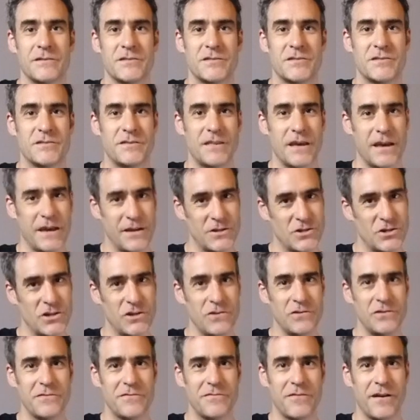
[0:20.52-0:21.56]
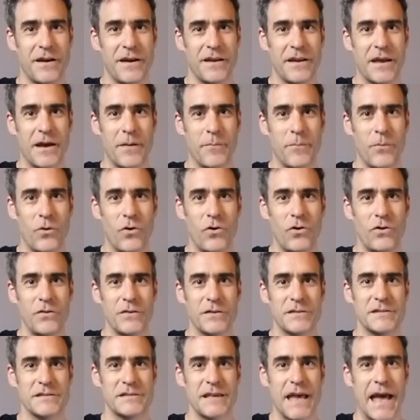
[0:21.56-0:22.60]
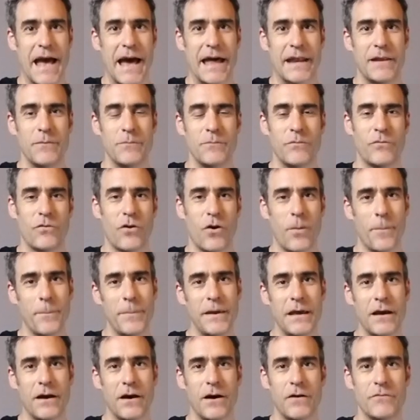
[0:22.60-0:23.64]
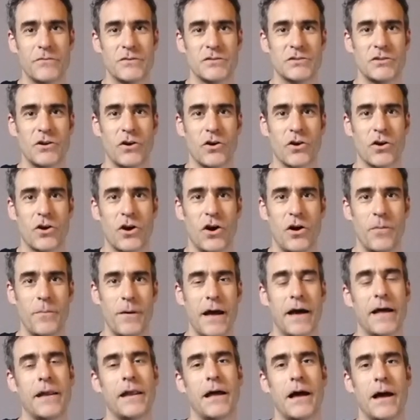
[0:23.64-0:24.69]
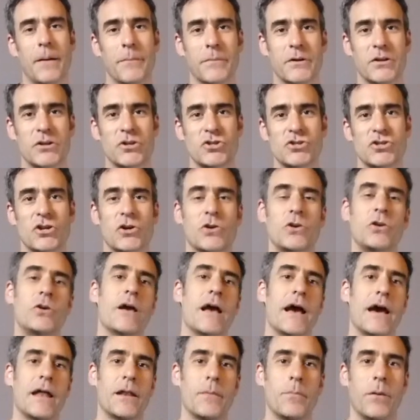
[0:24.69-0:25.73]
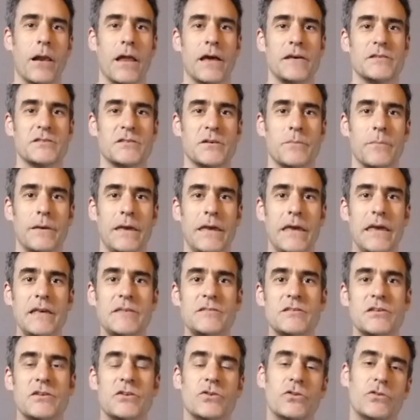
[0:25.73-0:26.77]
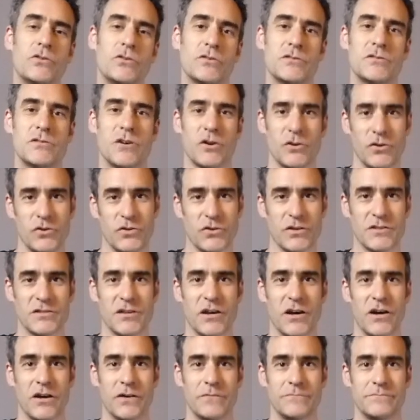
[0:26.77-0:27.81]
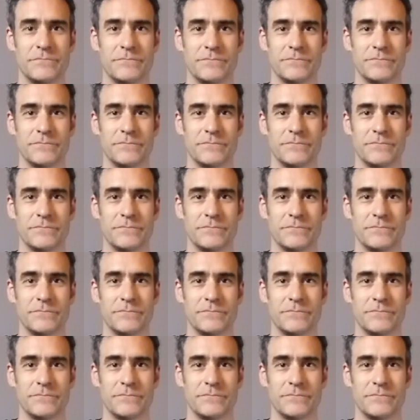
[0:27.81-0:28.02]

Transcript: Stay tuned to find out more. This is Adam from beatharvest.com and I'm going to show you how to play some easy chords on your guitar.